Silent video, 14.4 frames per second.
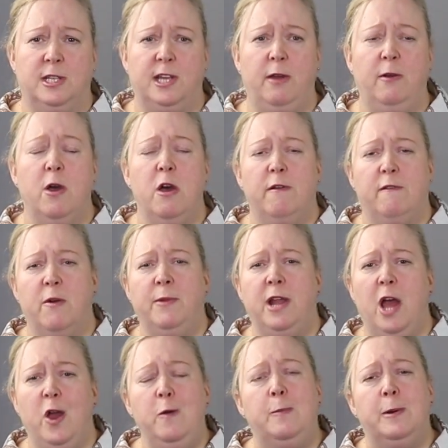So from
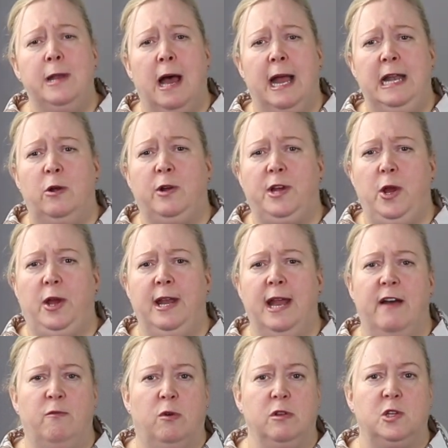an open eye look, you can
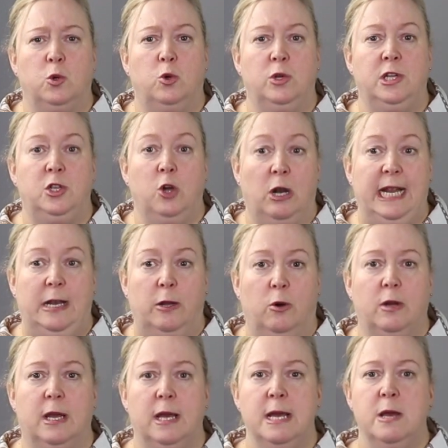have what's called a dolly
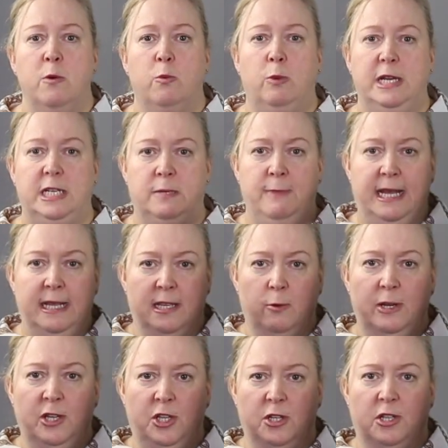look, which means that
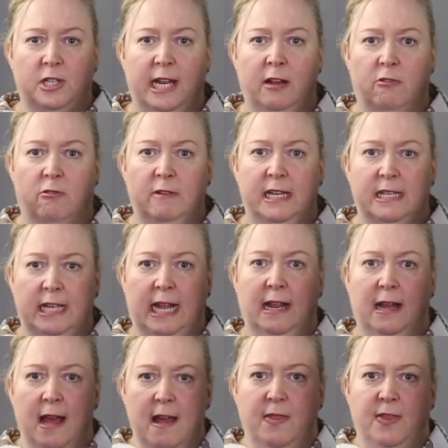we're just
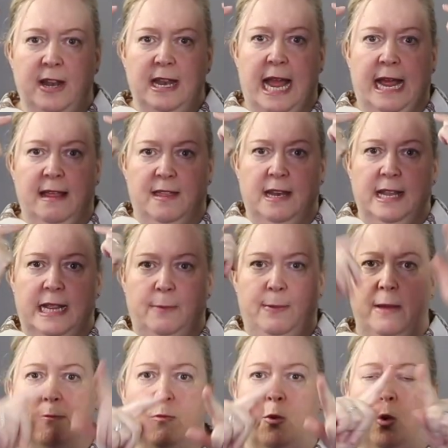increasing the length a little
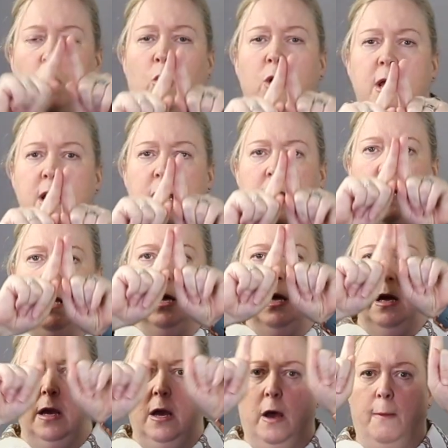bit more
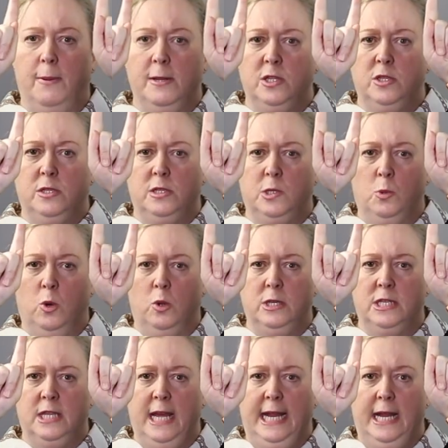up
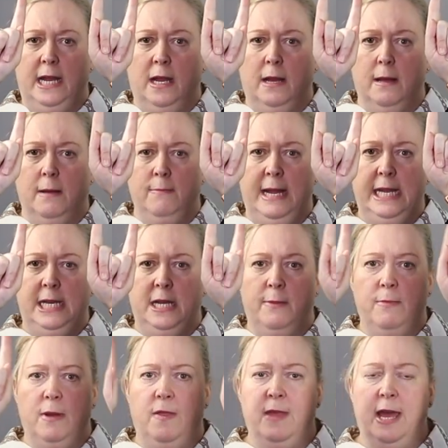towards the
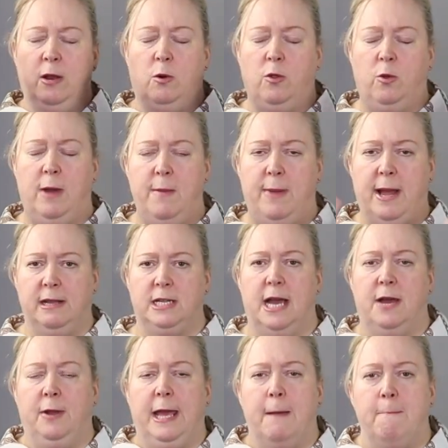medium and then all the way back
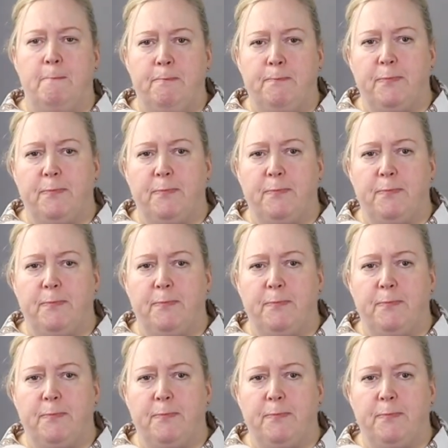down again.